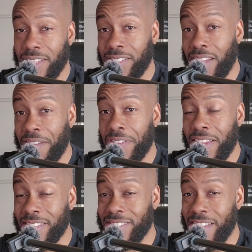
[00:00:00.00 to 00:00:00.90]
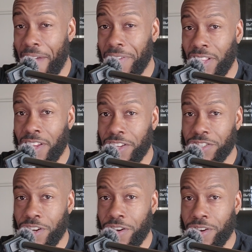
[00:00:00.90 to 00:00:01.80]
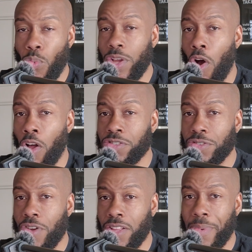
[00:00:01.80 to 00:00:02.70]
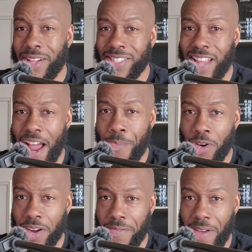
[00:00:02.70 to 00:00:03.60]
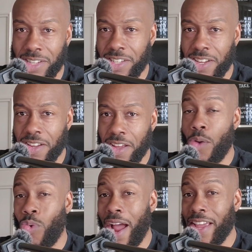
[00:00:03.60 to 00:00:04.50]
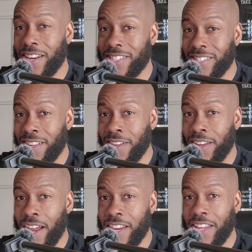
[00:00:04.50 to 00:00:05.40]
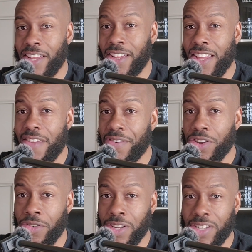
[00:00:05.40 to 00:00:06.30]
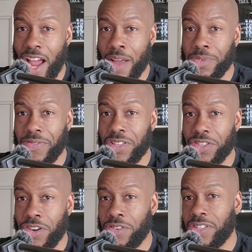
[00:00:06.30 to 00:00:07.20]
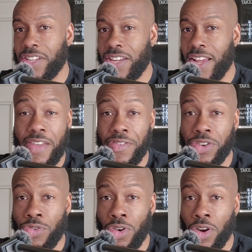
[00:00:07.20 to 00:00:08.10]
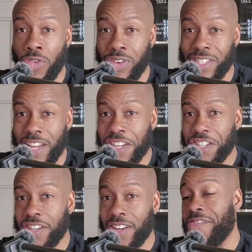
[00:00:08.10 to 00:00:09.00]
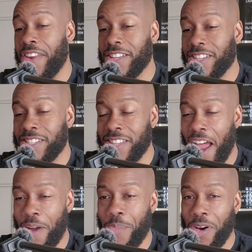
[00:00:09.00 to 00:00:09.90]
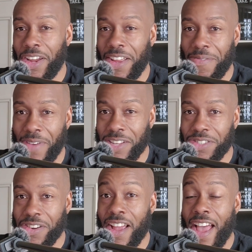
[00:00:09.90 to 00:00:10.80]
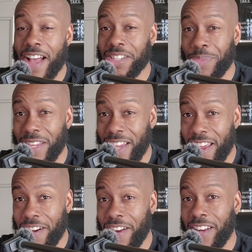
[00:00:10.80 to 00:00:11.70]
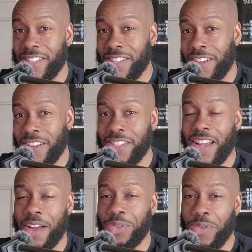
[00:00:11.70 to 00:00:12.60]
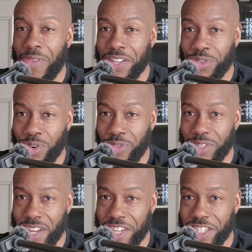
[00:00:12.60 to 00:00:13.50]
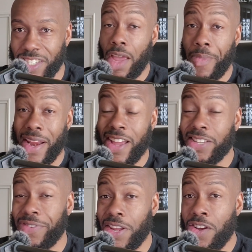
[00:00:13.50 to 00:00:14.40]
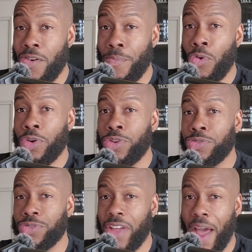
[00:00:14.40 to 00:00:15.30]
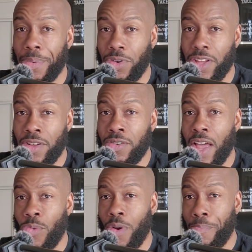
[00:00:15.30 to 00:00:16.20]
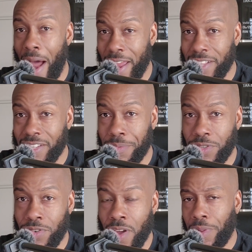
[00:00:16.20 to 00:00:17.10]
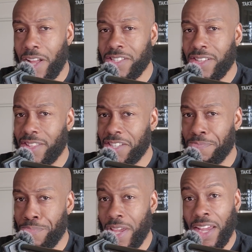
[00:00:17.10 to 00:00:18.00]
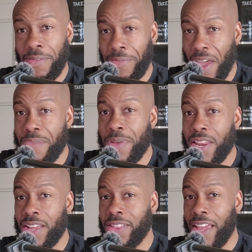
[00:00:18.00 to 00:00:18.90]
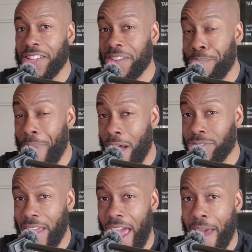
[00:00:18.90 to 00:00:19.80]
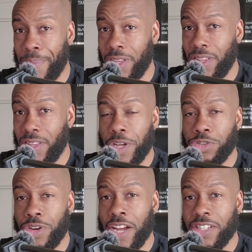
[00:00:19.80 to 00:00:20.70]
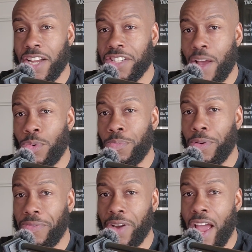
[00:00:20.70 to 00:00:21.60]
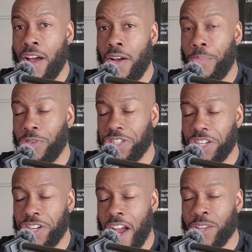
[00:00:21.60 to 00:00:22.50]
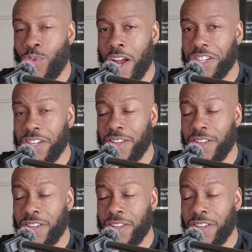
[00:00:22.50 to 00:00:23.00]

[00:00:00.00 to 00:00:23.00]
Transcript: Safety is definitely a concern. We also talked about stock market investing and why it is still a good idea even during times of uncertainty, even during a recession, even as a stock market investor, as a beginner, it is still a good time to invest during a recession. In my next video, more news on Capitol Hill and what Biden's up to, plus this big Fed meeting that is about to happen. Make sure you guys catch that one, but for now, appreciate you guys watching.